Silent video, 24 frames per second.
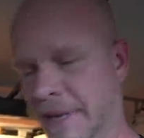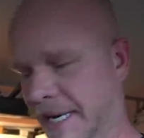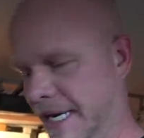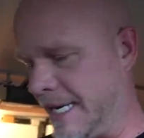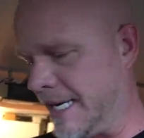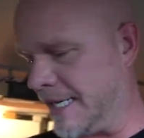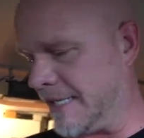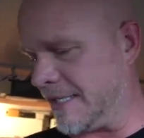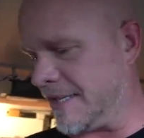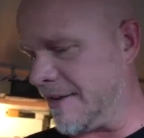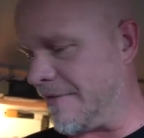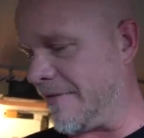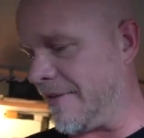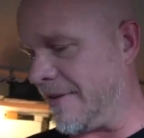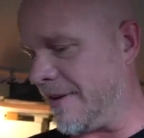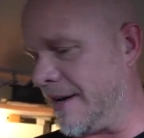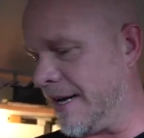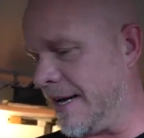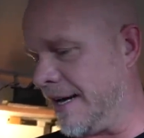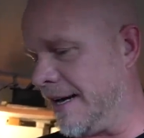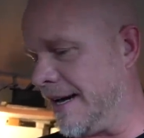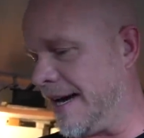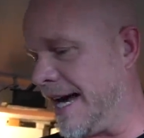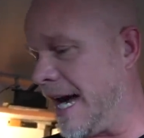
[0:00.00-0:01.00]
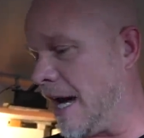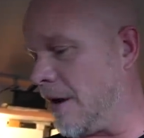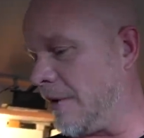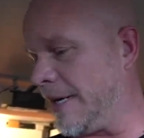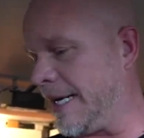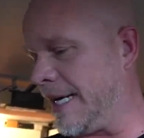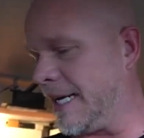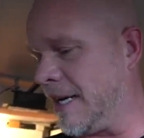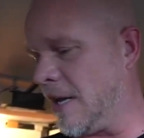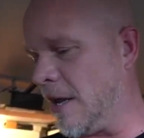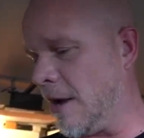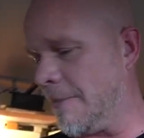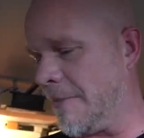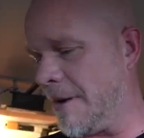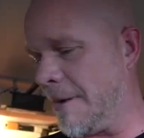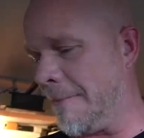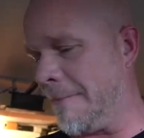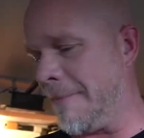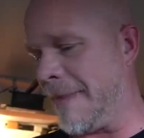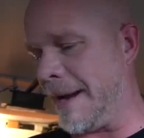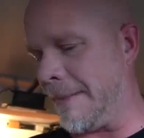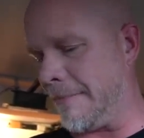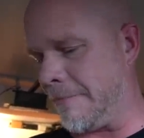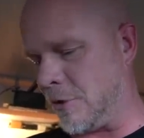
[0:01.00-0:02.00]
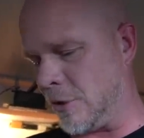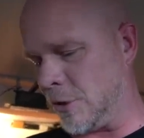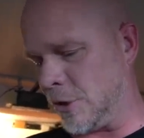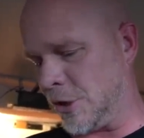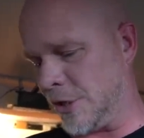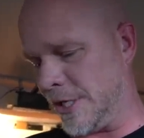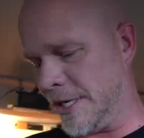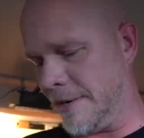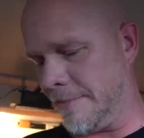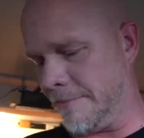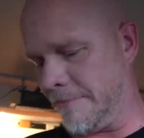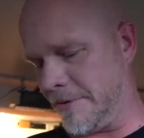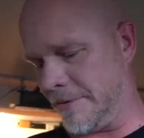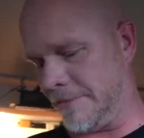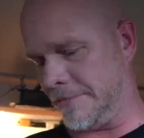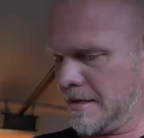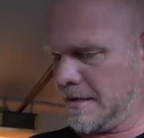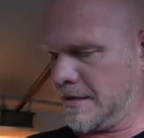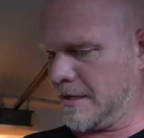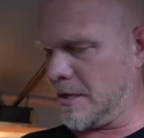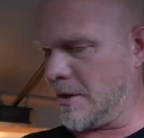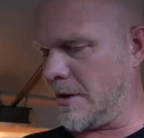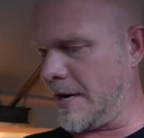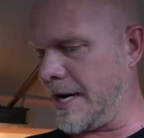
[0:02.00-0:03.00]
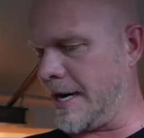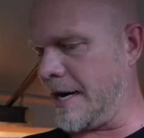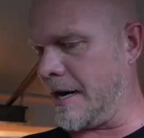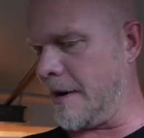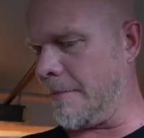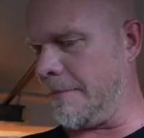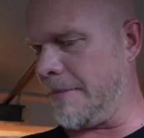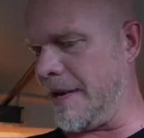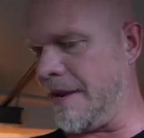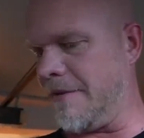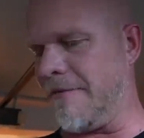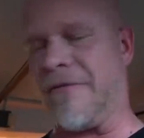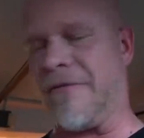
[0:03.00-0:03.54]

because of uh, Audi Club membership. So it ended up being